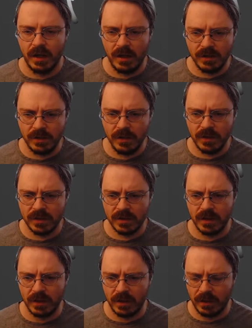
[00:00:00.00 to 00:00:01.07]
I also
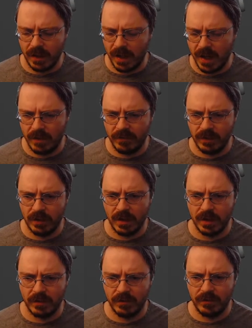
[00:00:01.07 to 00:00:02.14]
noticed that they have a
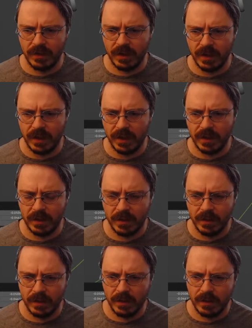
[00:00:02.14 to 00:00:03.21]
lot of like
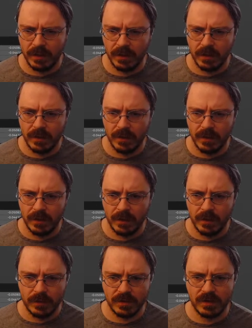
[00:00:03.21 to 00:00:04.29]

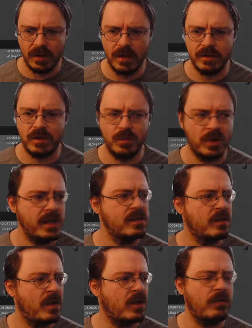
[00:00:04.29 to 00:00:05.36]
there's a
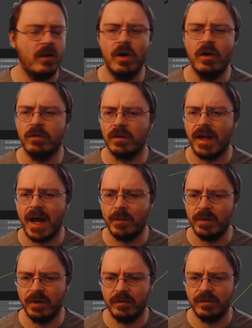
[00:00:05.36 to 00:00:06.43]
surprising amount of
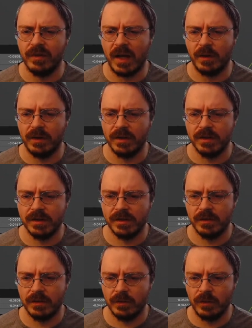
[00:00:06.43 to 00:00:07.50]
overlap of flowers,
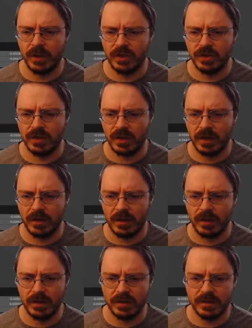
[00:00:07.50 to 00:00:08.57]
which I
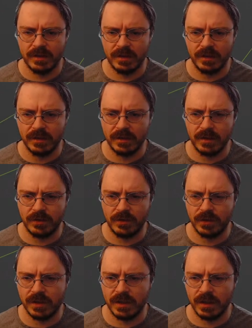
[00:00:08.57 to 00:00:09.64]
think is
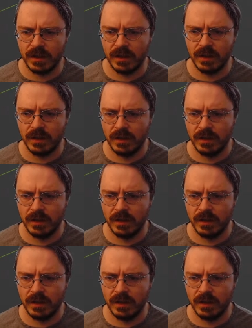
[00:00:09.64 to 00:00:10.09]
interesting.